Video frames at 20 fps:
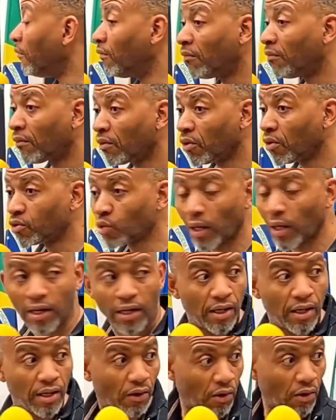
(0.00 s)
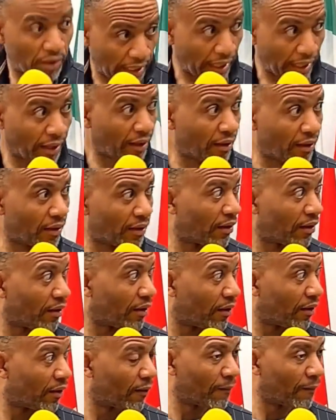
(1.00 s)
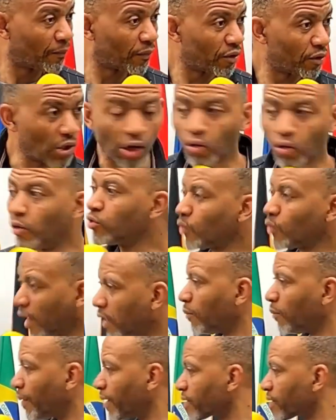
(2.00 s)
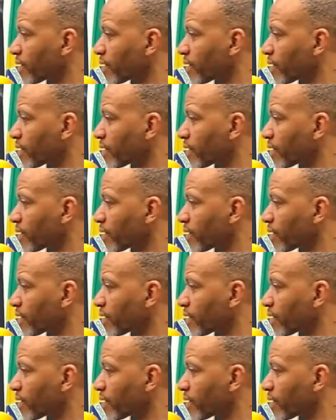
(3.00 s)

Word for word: kuthiwa okay you are going to help us